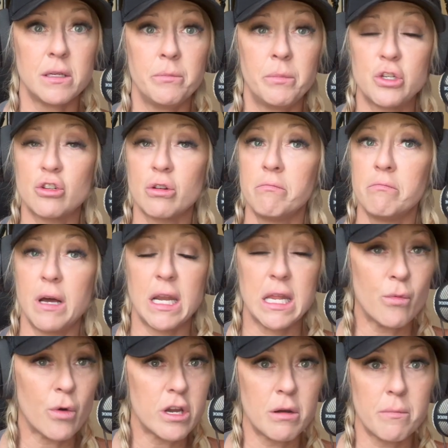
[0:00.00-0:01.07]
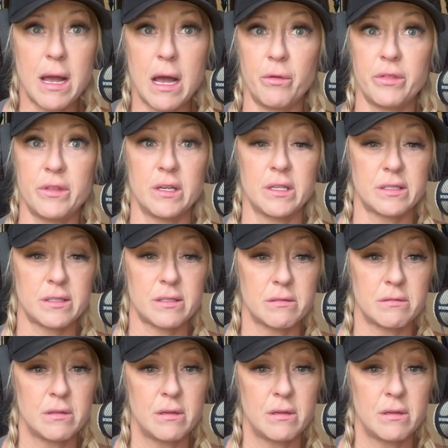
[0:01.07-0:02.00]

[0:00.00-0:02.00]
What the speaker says: Put your money where your mouth is.